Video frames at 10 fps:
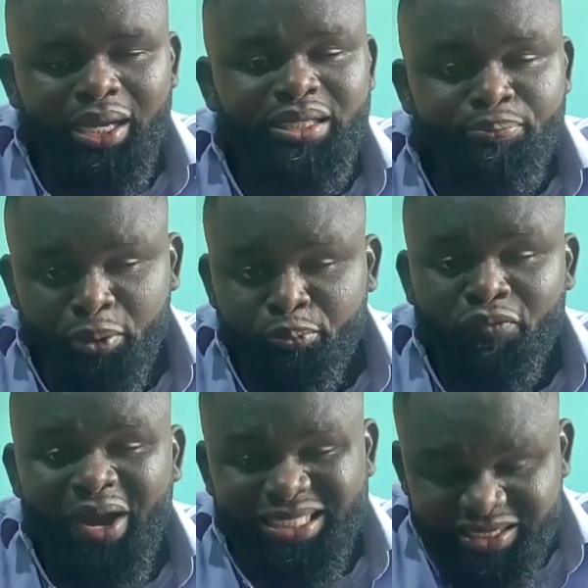
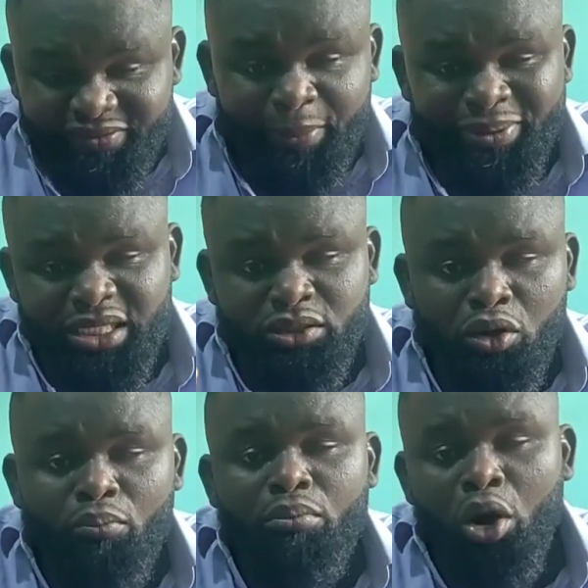provide 70%
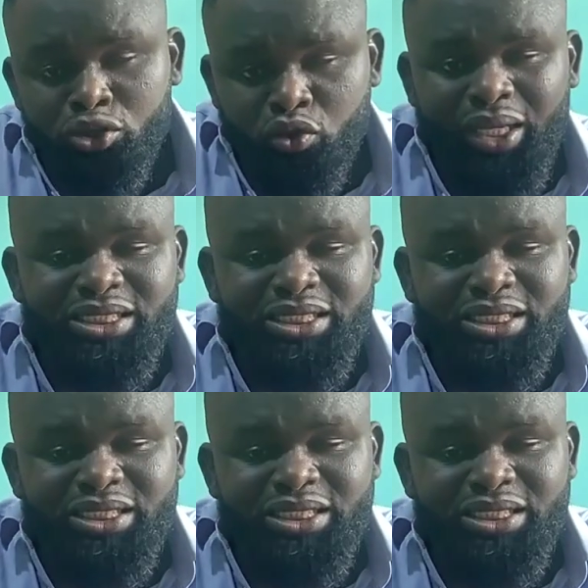more scholarship